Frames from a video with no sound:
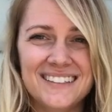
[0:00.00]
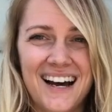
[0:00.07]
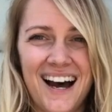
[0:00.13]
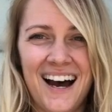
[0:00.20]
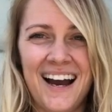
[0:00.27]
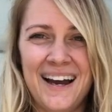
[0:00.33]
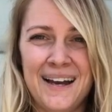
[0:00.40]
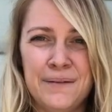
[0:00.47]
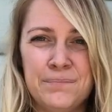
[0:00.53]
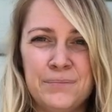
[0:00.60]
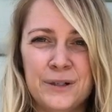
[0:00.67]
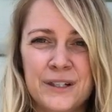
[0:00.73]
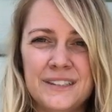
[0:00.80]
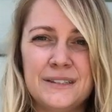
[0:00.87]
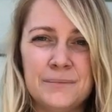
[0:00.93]
I
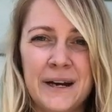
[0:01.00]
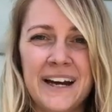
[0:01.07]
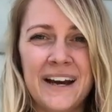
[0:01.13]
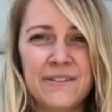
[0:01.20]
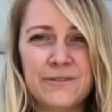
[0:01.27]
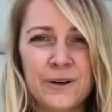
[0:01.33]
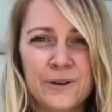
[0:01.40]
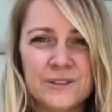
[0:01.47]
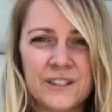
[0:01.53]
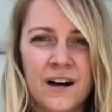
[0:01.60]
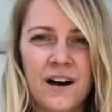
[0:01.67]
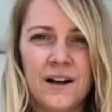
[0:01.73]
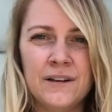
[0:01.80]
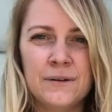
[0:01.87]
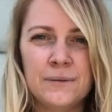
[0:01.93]
put my headphones
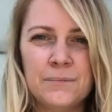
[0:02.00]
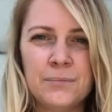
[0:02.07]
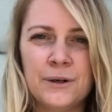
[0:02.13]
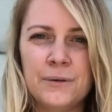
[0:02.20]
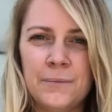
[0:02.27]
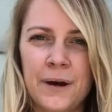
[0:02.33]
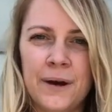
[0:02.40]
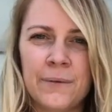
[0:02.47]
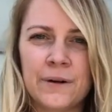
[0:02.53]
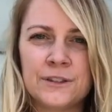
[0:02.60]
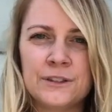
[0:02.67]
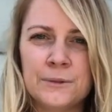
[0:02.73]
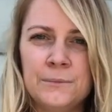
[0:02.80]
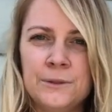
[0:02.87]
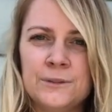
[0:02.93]
on, put my
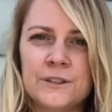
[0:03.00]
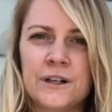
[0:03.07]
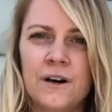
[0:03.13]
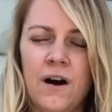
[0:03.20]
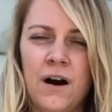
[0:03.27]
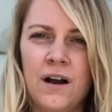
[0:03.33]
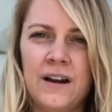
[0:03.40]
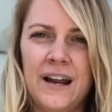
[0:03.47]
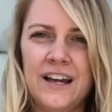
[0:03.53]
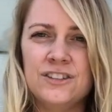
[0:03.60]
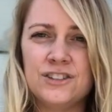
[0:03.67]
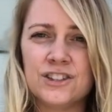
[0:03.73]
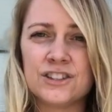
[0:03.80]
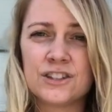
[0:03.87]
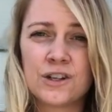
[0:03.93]
worship music on,
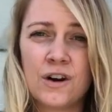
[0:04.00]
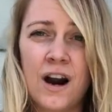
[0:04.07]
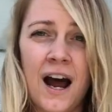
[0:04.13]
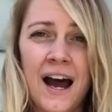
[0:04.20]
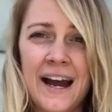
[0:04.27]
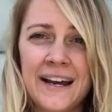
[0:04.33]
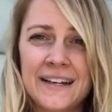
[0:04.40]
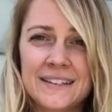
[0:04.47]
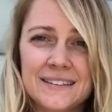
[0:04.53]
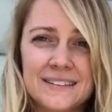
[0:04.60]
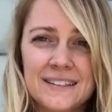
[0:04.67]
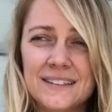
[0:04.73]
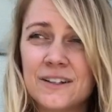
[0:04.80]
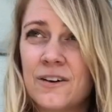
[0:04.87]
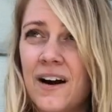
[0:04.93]
and just cried
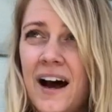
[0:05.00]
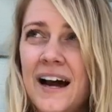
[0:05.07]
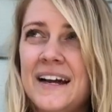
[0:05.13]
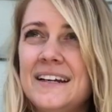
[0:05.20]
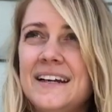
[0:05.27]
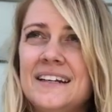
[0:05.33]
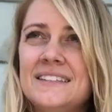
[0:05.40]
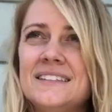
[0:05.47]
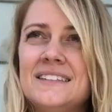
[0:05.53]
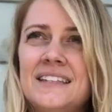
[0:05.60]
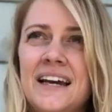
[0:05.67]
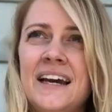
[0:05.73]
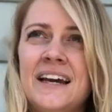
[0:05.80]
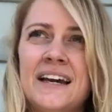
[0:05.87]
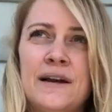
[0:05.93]
and
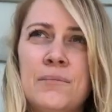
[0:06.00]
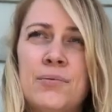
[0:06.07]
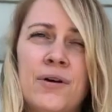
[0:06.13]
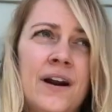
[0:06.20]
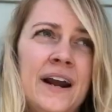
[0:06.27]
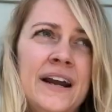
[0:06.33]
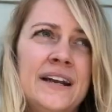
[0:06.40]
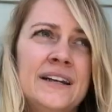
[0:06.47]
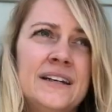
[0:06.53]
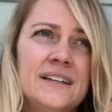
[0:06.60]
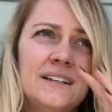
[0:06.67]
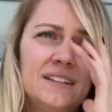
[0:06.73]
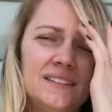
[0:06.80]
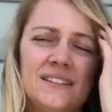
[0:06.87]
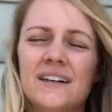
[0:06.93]
sang and prayed
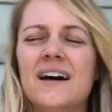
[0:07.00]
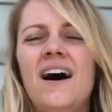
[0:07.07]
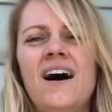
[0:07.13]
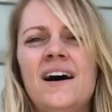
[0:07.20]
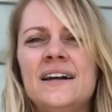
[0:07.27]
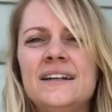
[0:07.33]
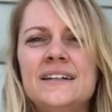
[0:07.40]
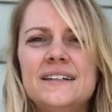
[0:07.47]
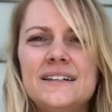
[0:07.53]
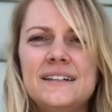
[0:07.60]
to God